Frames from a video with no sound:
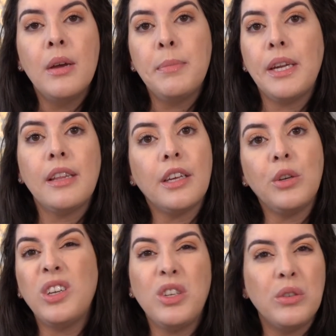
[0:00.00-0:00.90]
meaning that
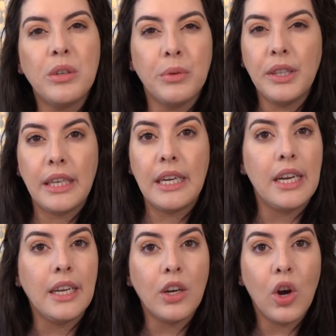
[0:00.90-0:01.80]
you can use it really in
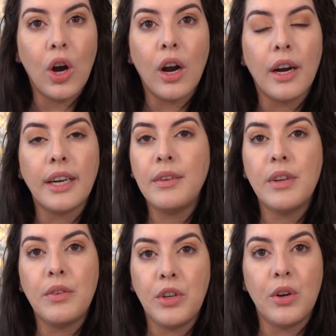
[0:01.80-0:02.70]
any car,
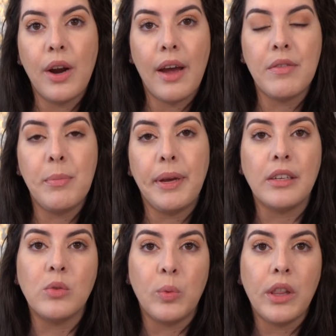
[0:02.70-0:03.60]
even if you don't have the
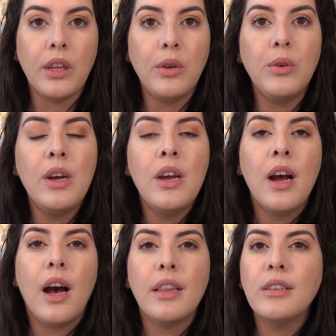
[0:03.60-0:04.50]
base with you.
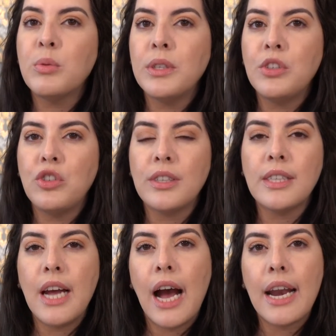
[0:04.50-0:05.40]
This one is just
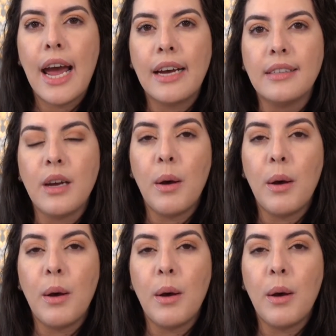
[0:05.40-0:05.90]
not as